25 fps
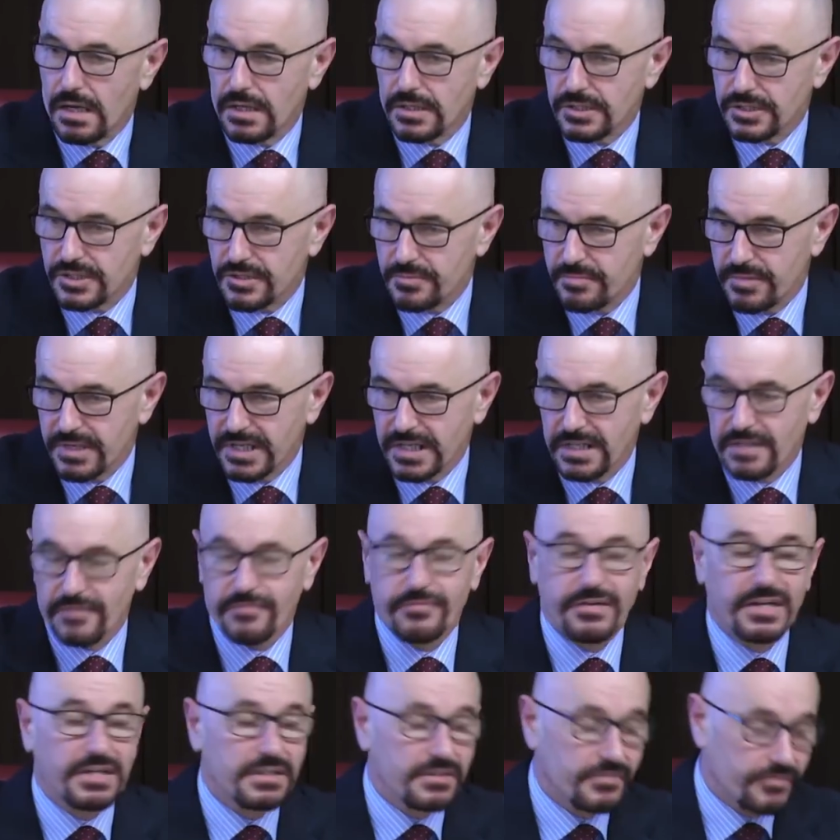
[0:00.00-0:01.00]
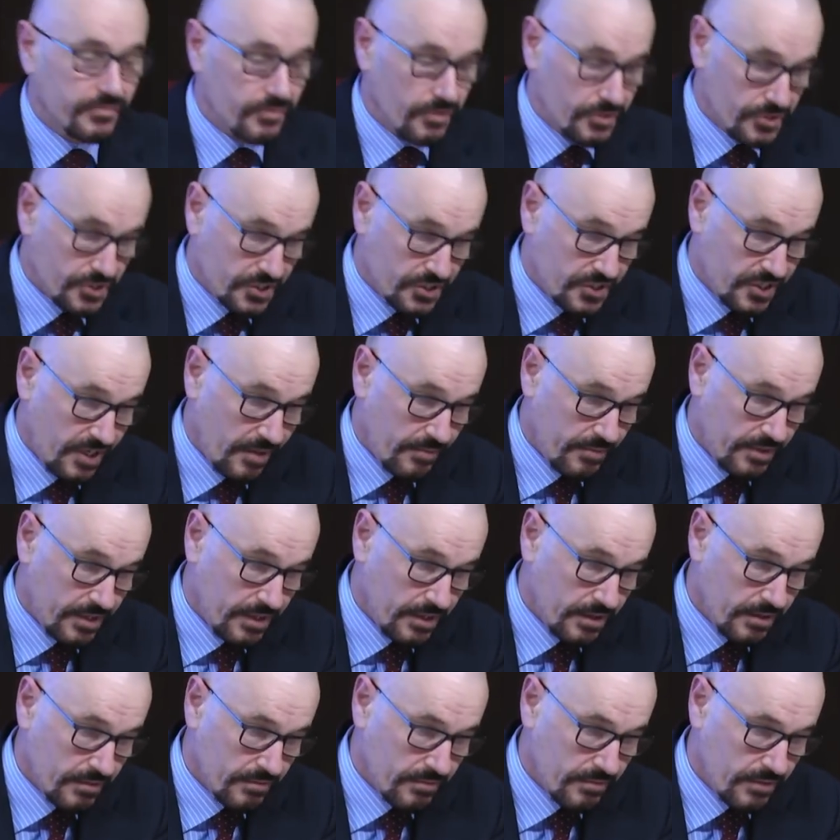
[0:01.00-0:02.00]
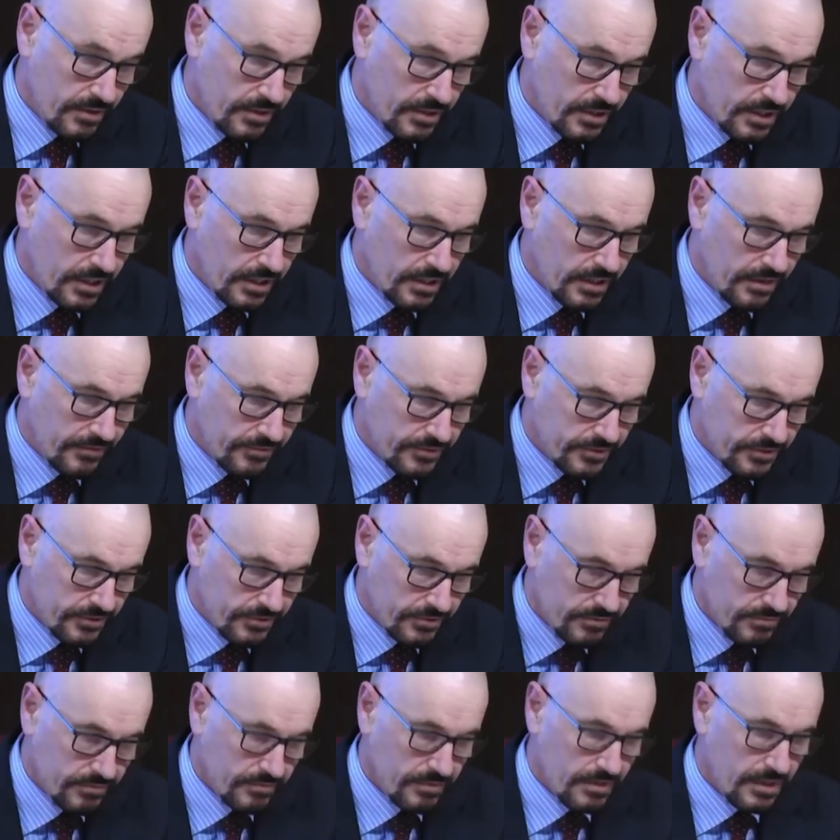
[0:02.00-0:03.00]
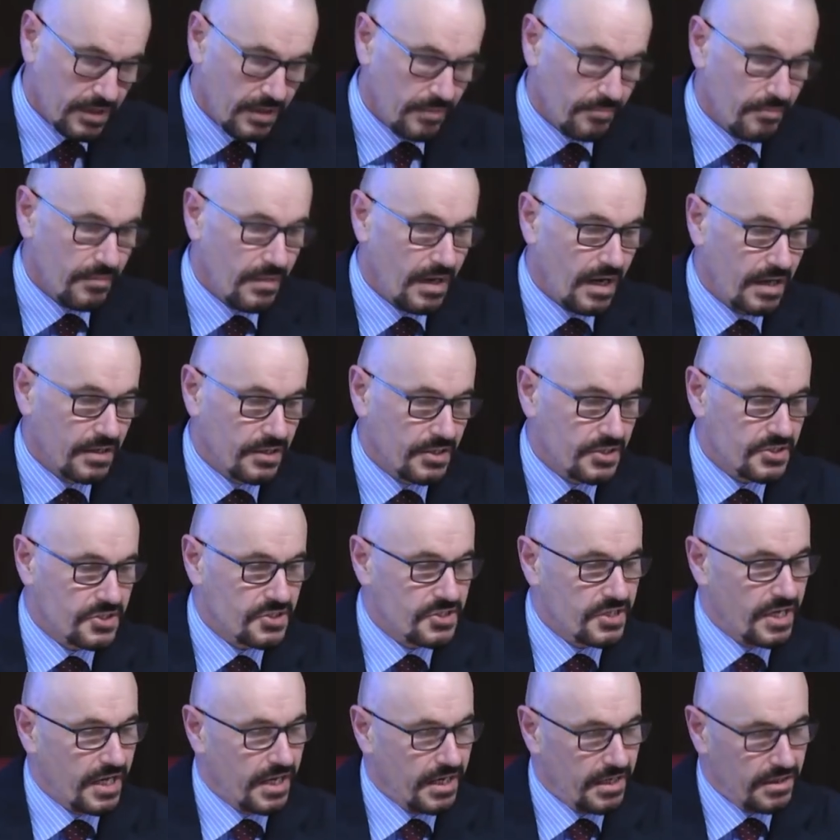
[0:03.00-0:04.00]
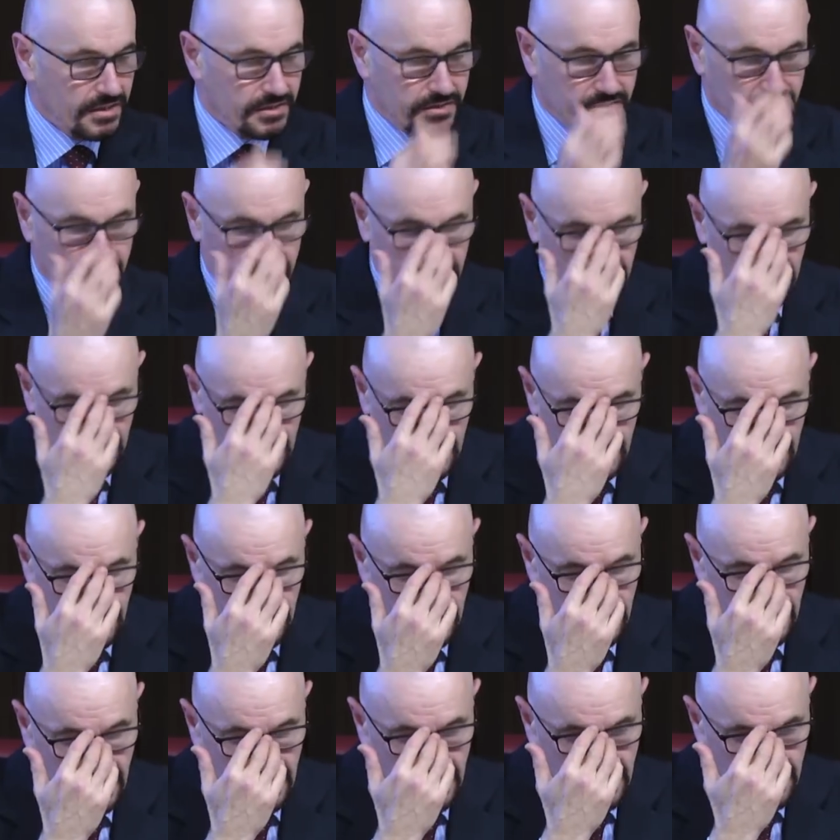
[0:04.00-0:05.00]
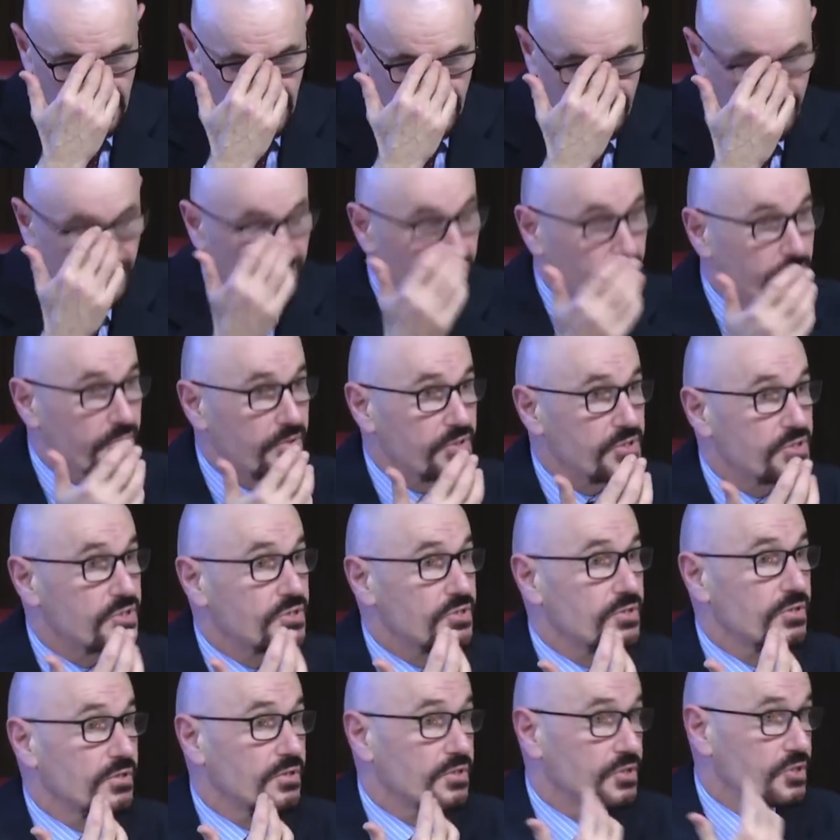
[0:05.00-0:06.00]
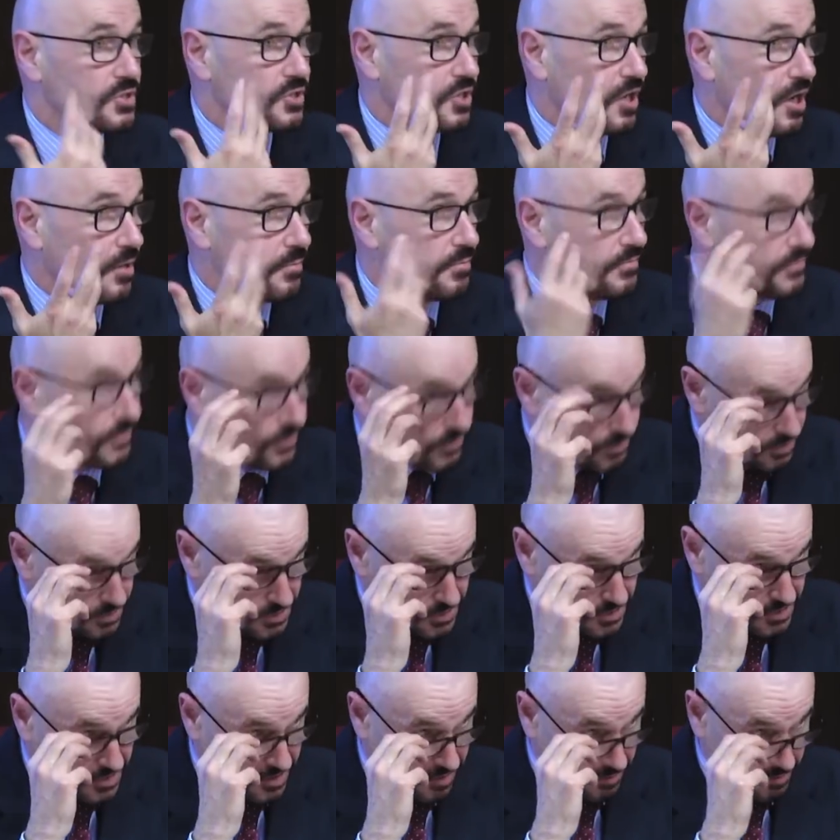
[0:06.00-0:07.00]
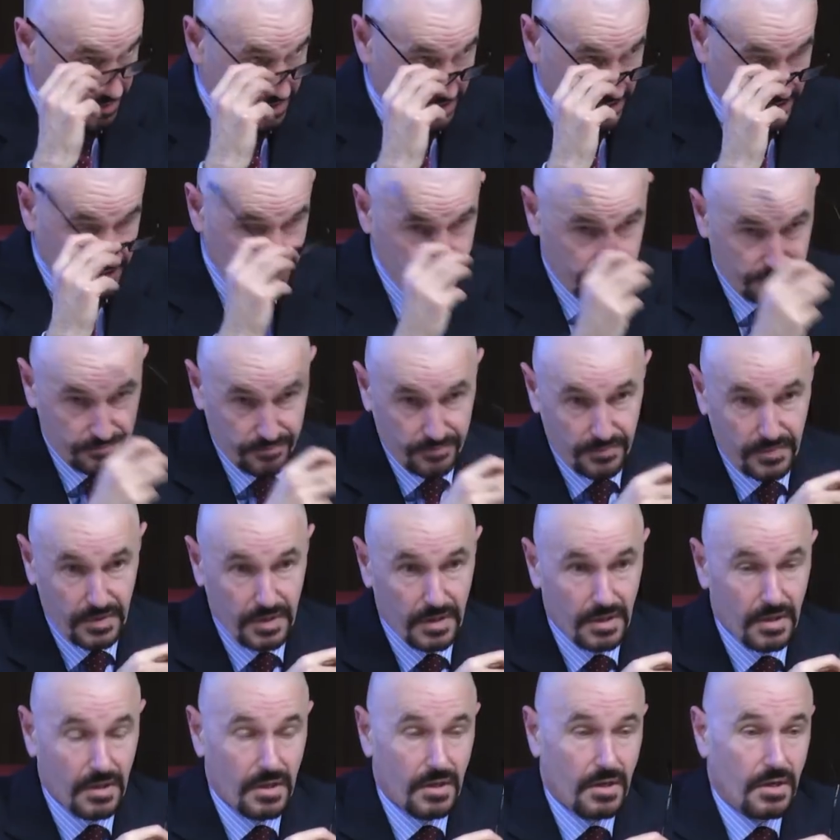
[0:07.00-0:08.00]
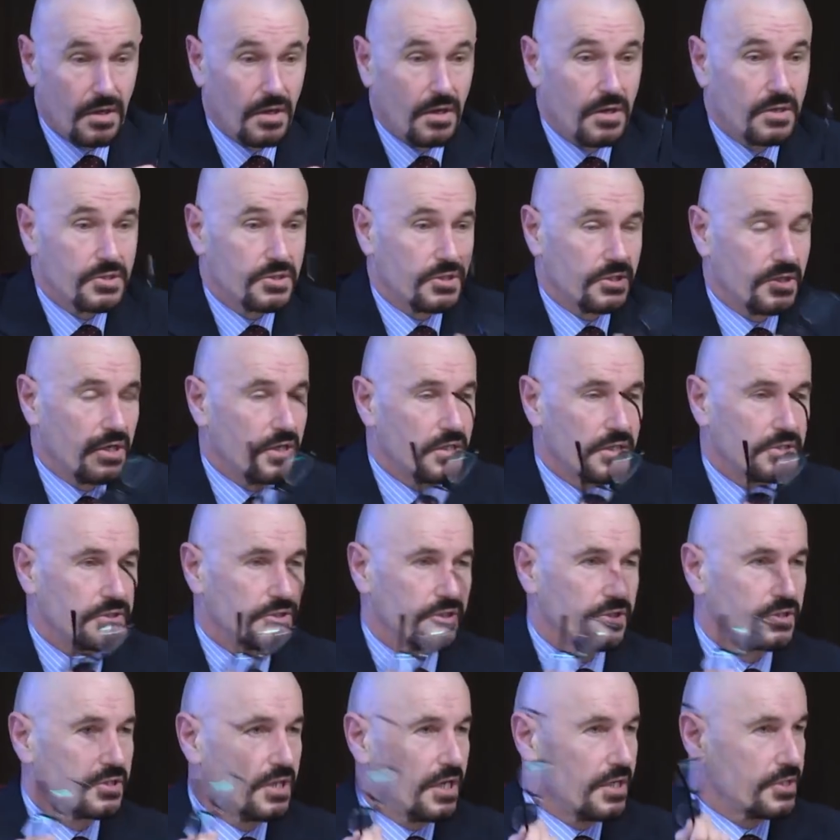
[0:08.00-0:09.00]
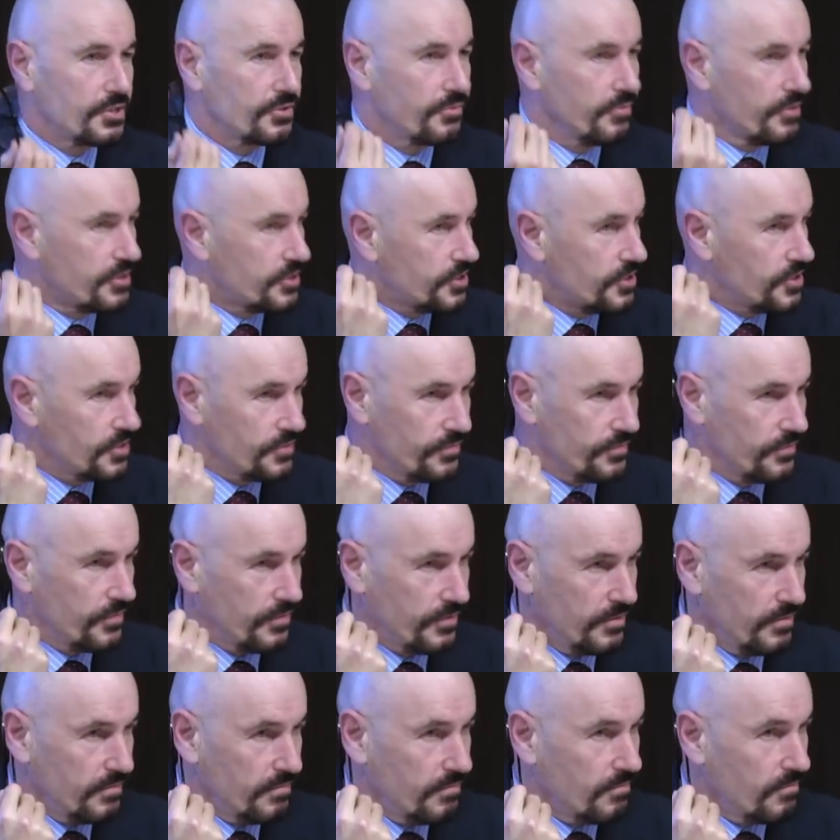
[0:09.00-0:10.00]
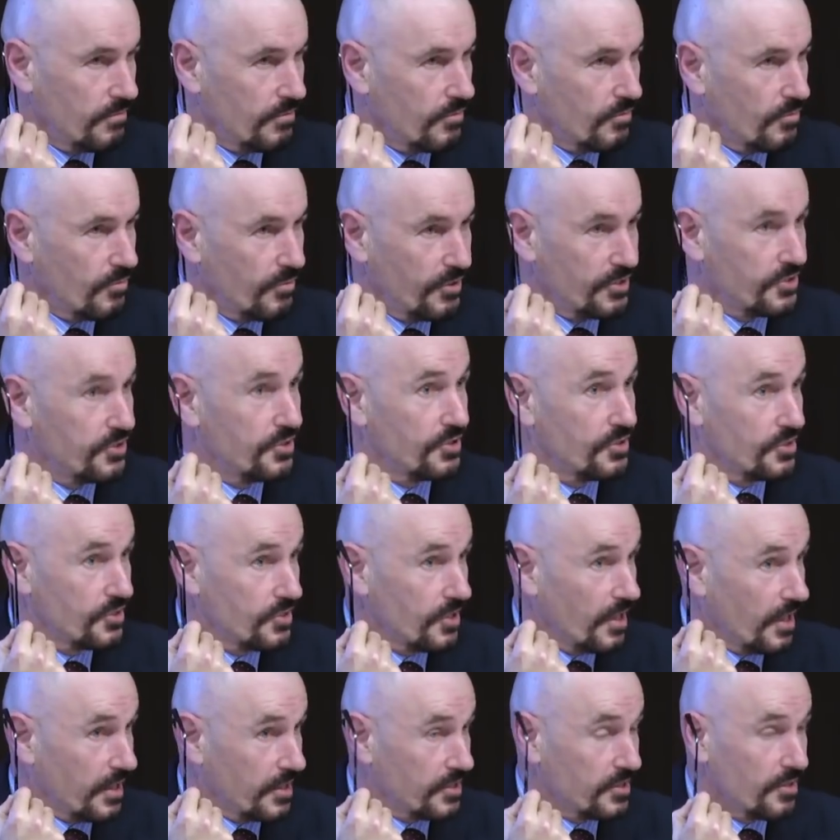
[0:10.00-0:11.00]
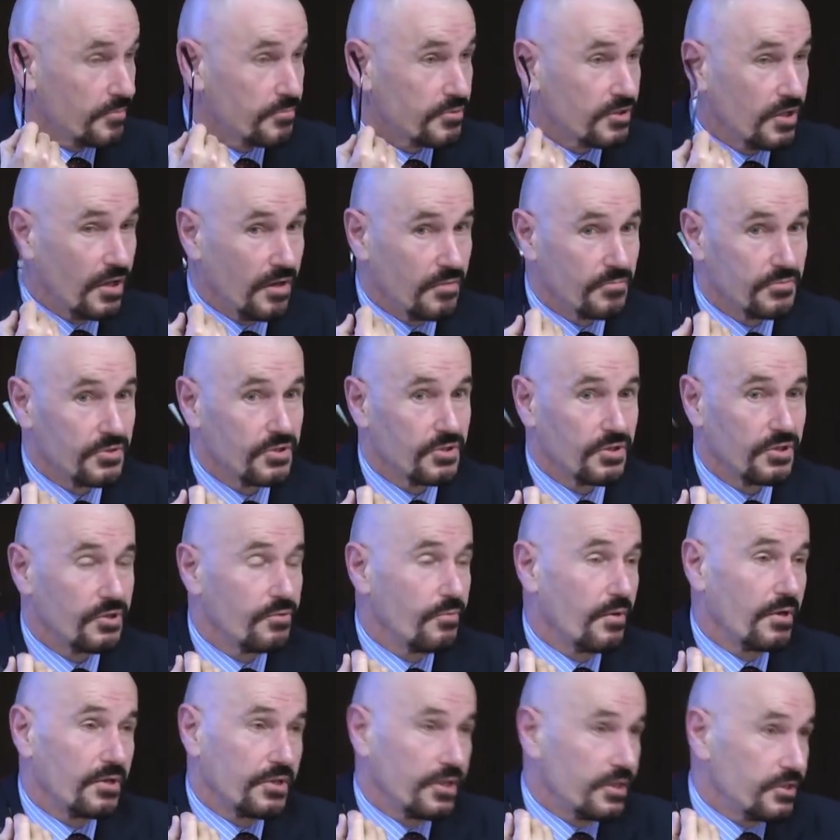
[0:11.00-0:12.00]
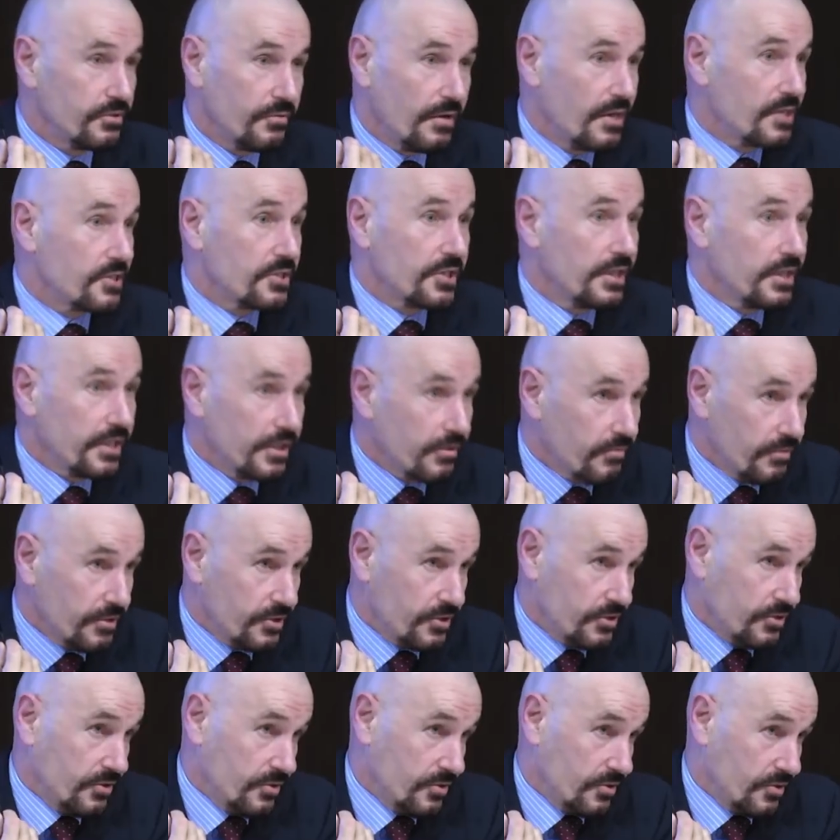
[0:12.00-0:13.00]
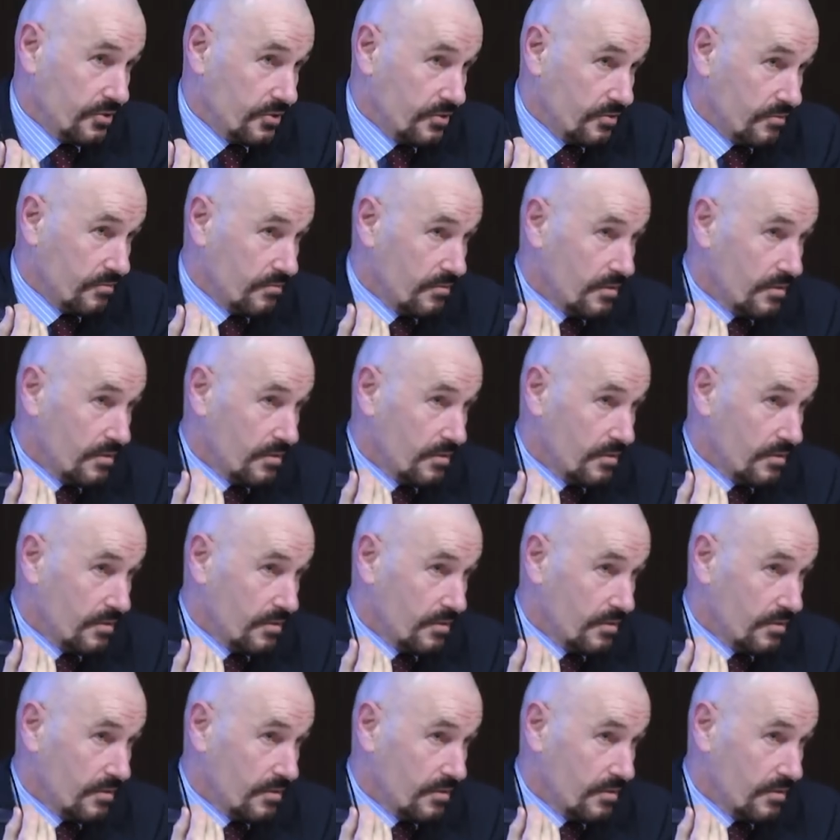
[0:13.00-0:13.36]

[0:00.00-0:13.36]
To be an effective cross-examiner, you're going to have to understand the purpose and scope of the cross-examination. So don't just ask questions for questions' sake. Sometimes you won't need to ask any questions.